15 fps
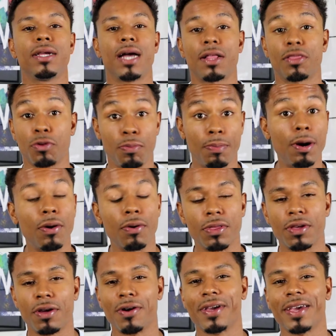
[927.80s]
got through
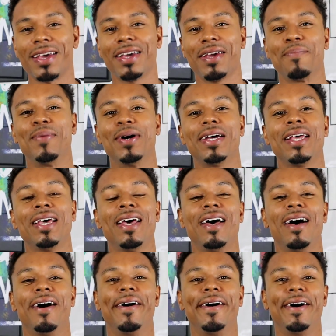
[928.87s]
both, okay? But
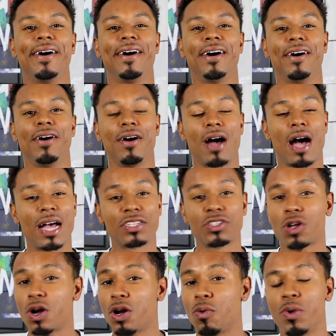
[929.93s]
I
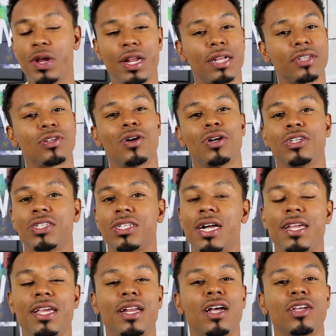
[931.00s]
started reading, I started
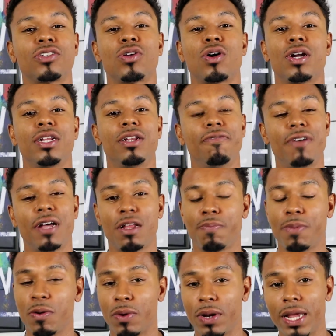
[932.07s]
studying, I started
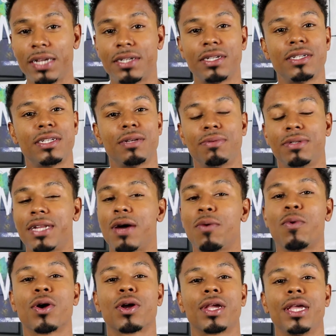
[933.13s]
developing relationships,
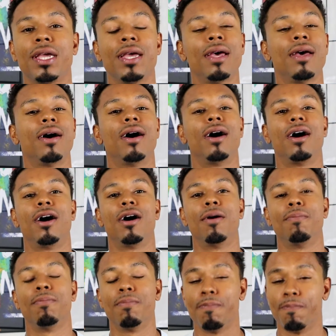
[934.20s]
networking,
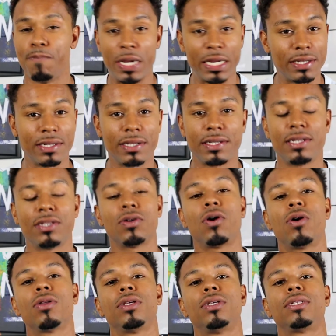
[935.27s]
businesses,
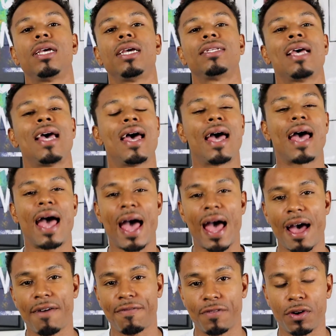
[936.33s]
all these things
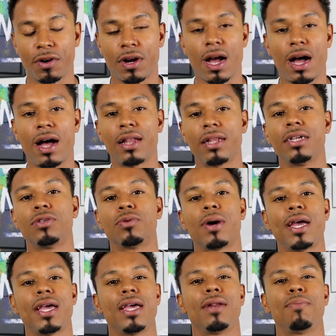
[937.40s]
after college,
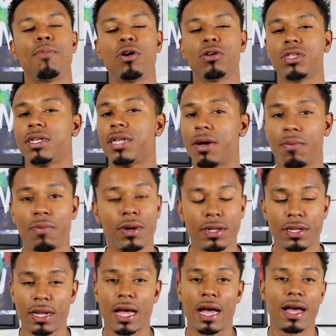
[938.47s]
right? And most of that
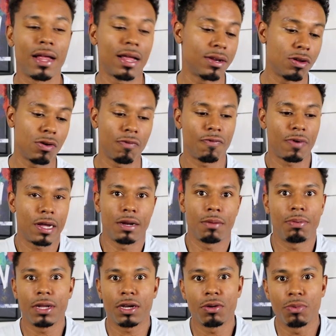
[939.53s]
was I don't find
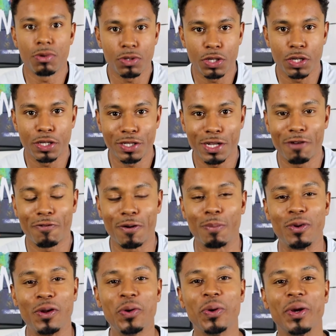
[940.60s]
applicable to the stuff I'm
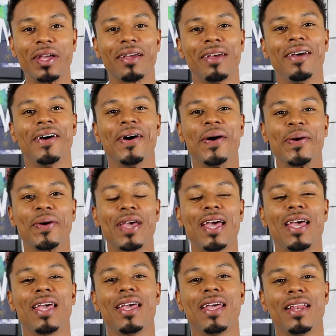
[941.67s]
doing,
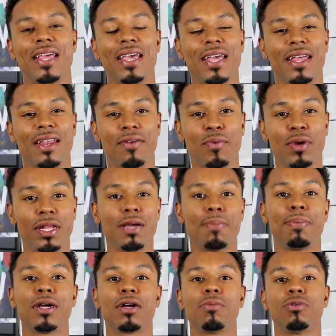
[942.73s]
okay? And really
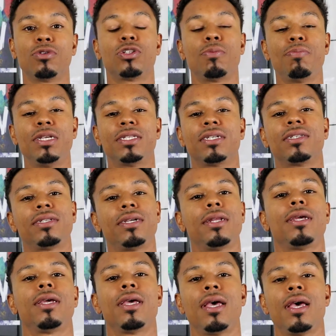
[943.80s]
applicable to me
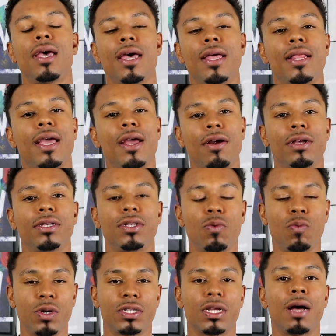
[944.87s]
succeeding in the areas in
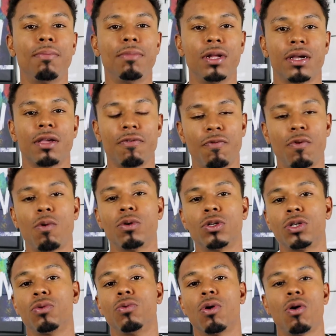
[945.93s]
which I'm looking forward
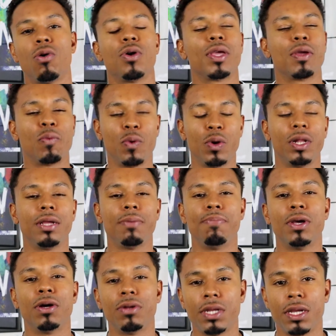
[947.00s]
to growing and really
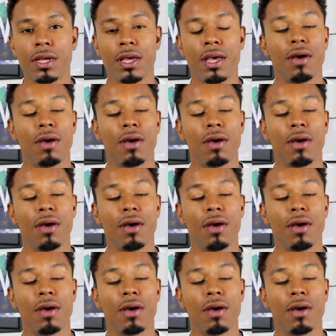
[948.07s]
building